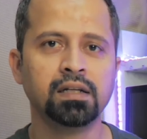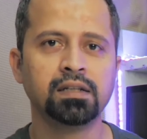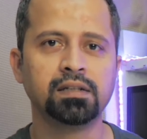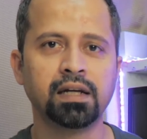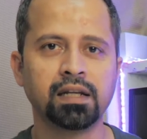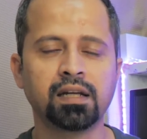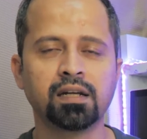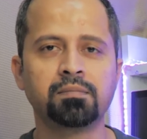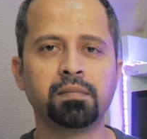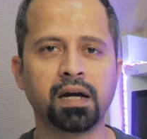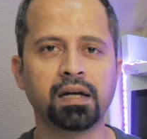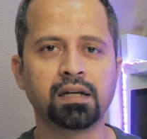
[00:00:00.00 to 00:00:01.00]
The dedicated
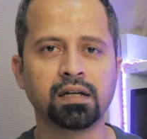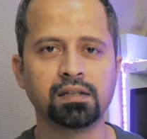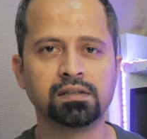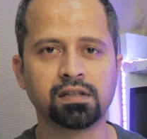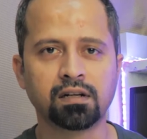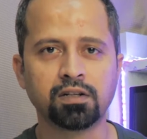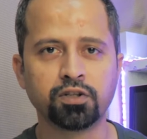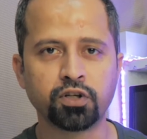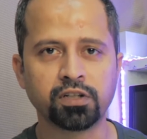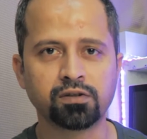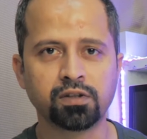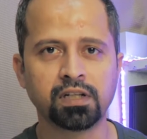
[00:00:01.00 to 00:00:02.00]
mic is the
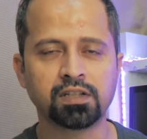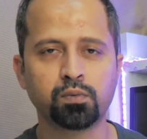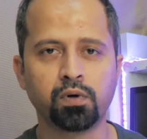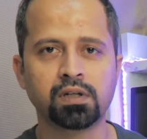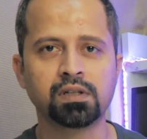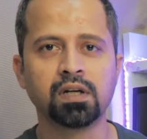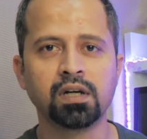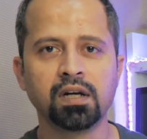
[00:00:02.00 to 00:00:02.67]
cliche, so that's what